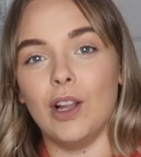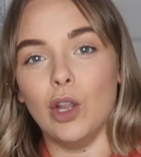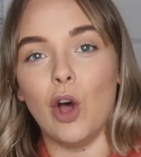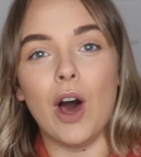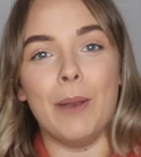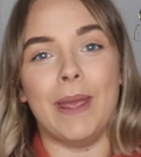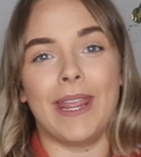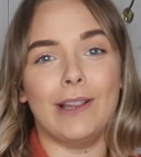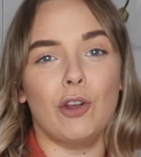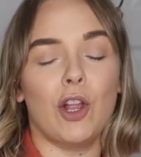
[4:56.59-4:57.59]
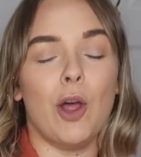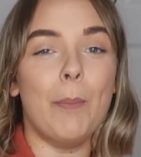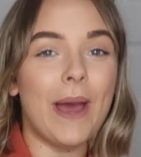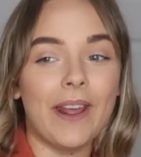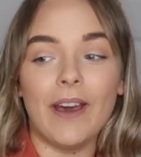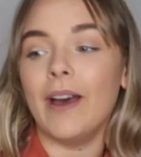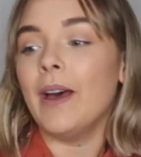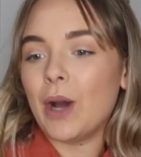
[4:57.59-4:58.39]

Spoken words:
a lot and make it look a lot better.